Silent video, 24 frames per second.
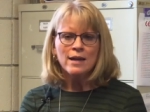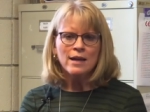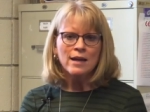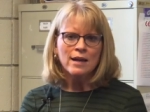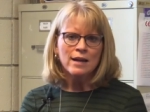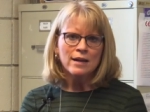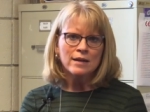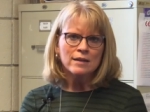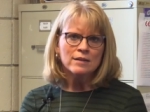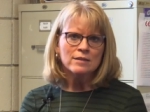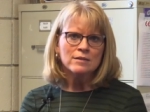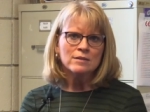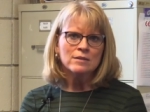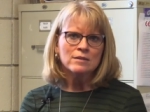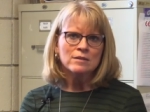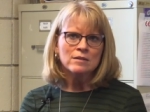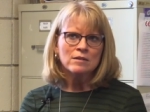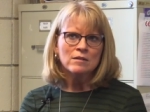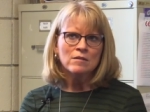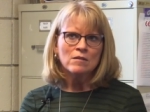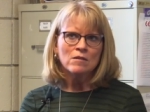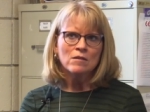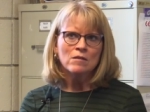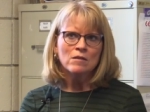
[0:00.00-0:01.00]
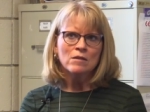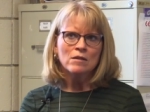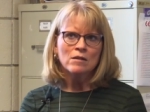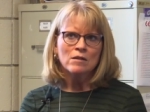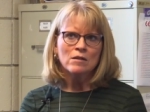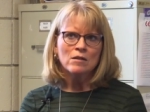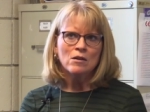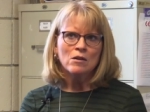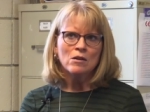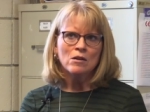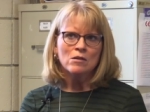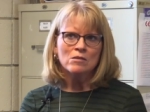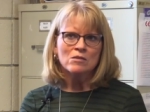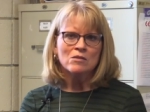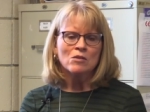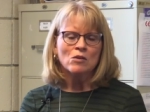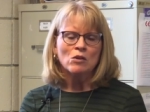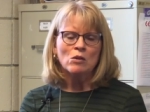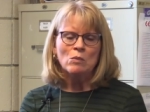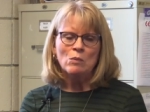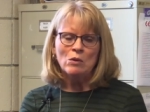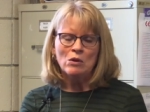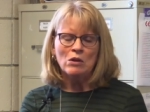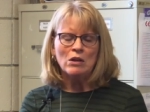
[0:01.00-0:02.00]
and
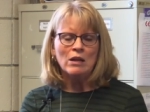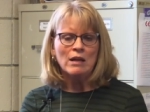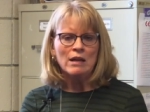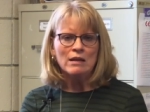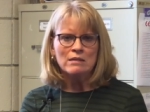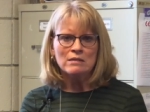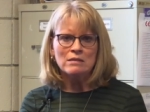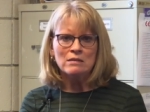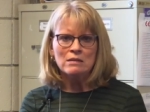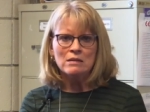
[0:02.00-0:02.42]
also communicate